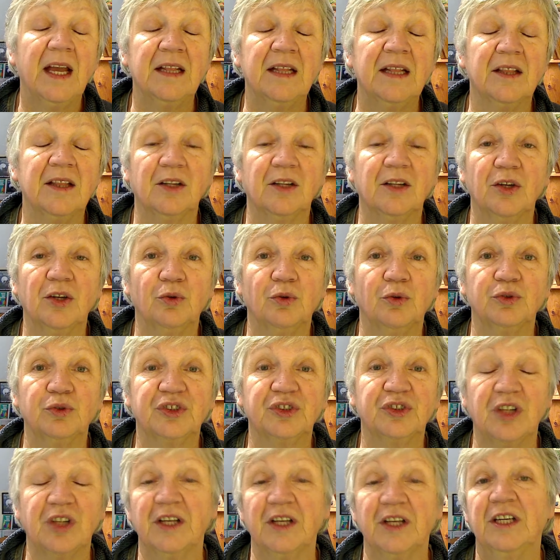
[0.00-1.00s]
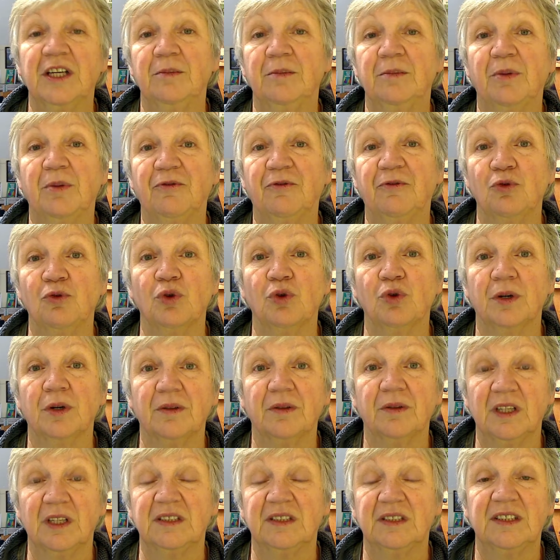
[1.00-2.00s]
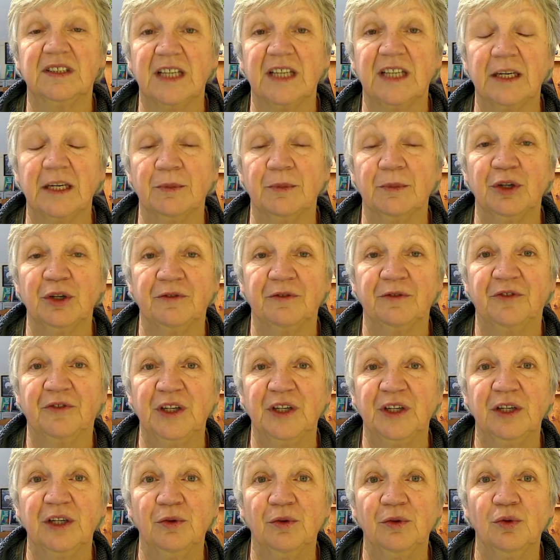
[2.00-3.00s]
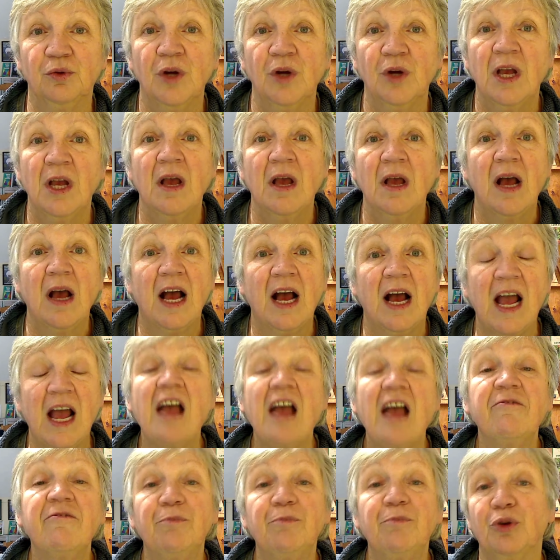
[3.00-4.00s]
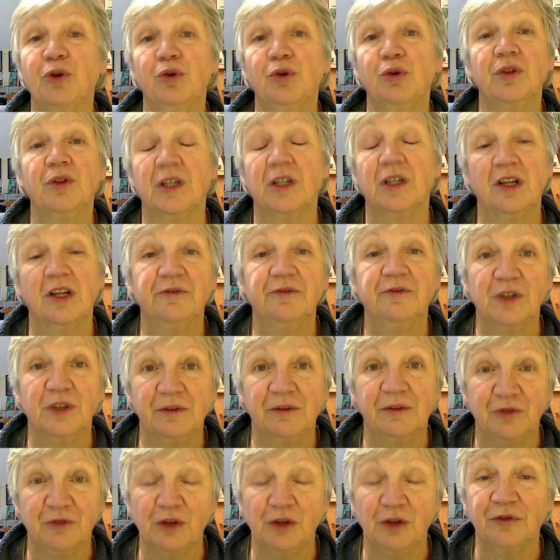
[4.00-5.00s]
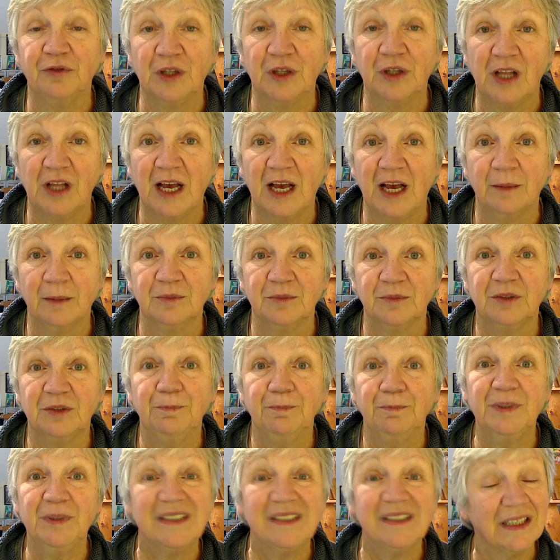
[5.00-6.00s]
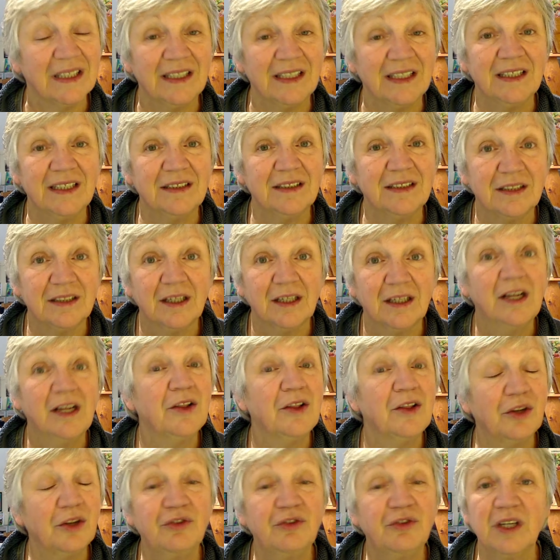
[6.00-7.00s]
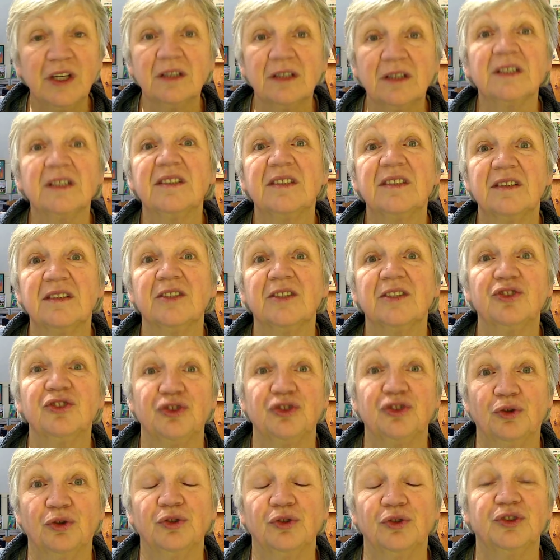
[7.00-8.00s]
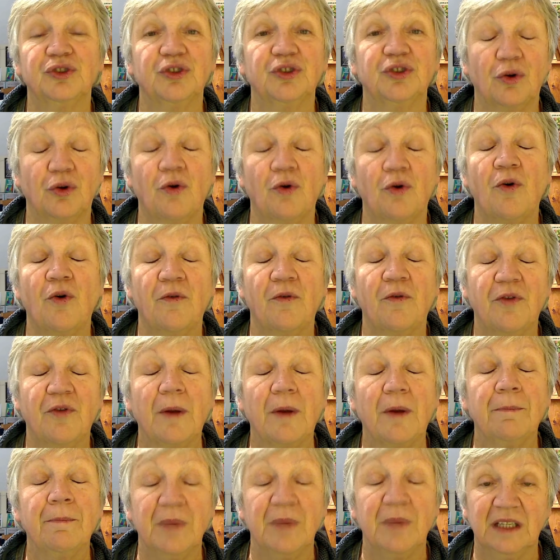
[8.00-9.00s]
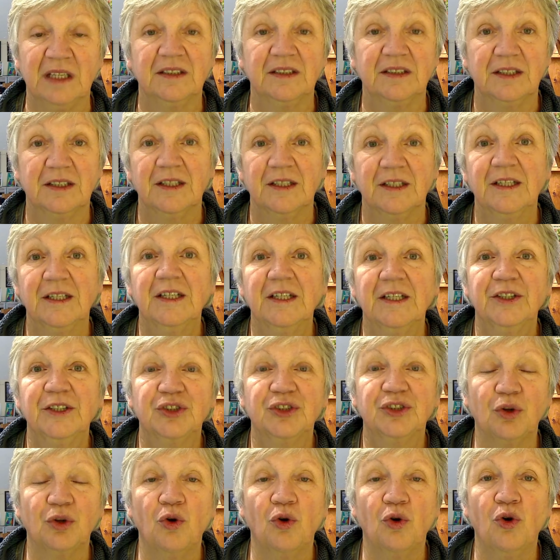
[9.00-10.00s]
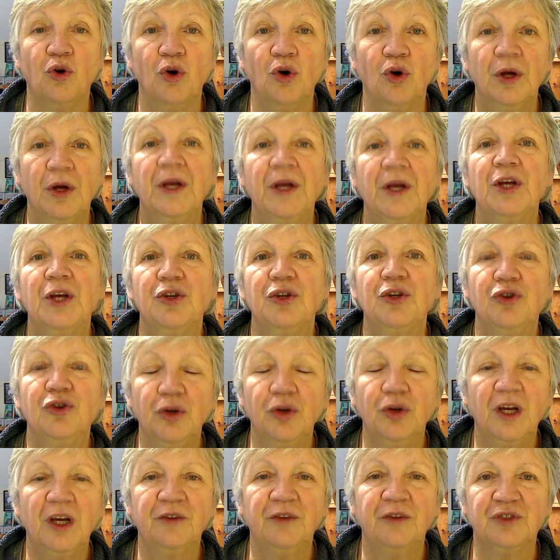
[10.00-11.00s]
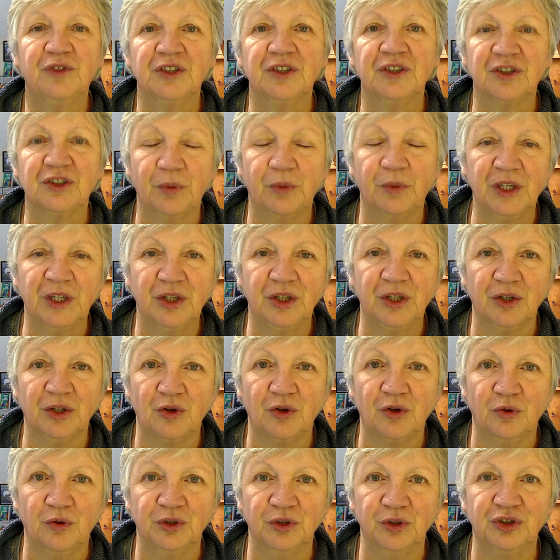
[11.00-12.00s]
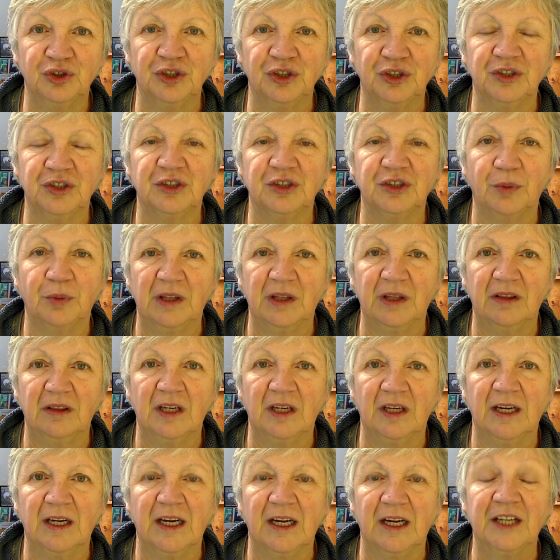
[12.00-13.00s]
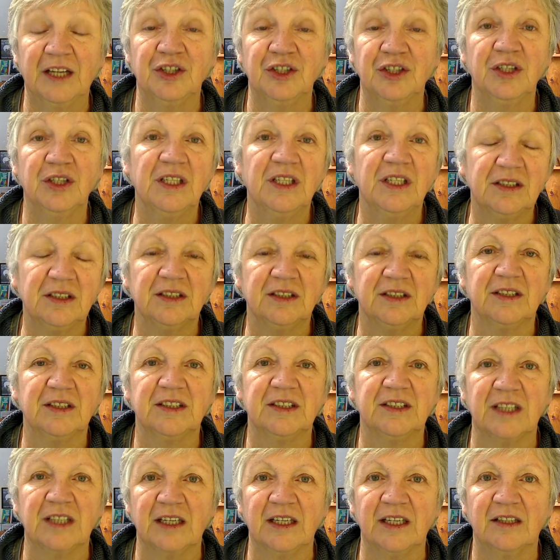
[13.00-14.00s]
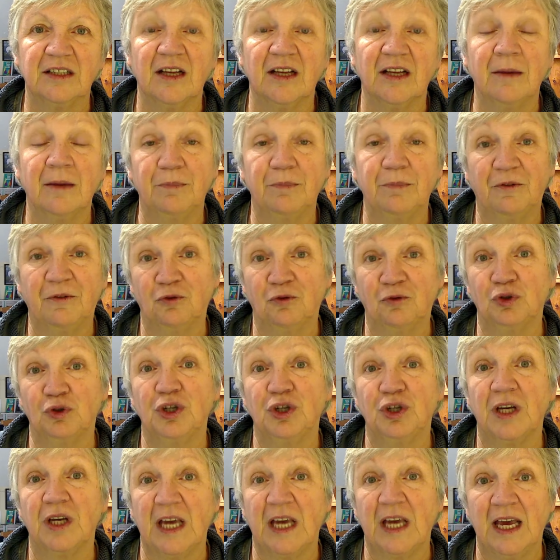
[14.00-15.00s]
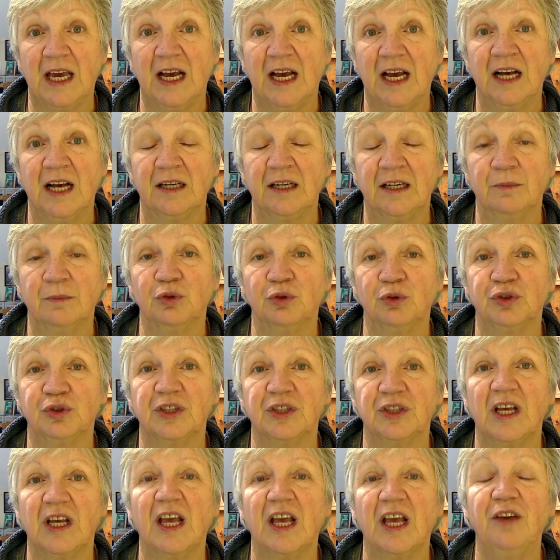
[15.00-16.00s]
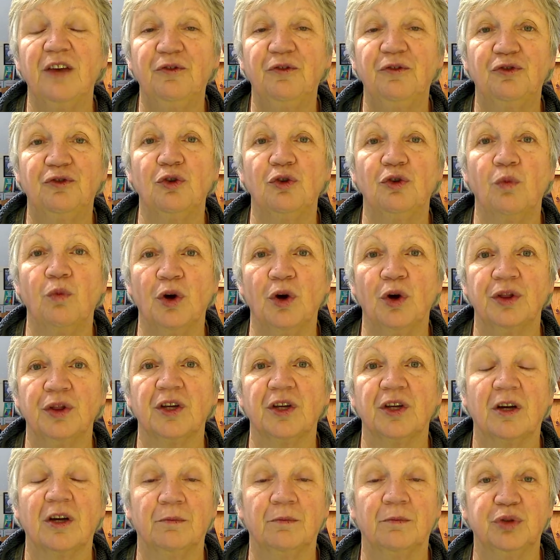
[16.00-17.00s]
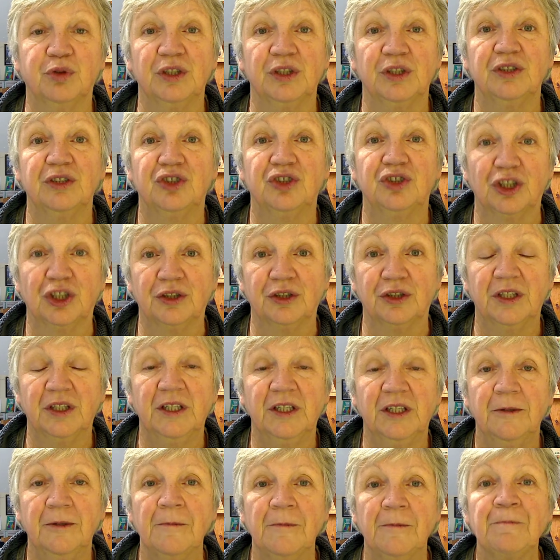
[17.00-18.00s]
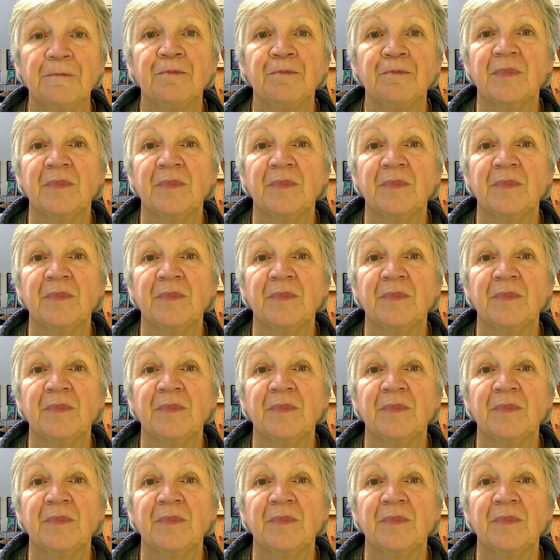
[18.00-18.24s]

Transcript: in the little slide before this segment of video, I have put the lovely fluffy lambs beside the realistic shots of meat. So you have to square your conscience with that, and you need to decide that before you get animals. If you want the complete journey,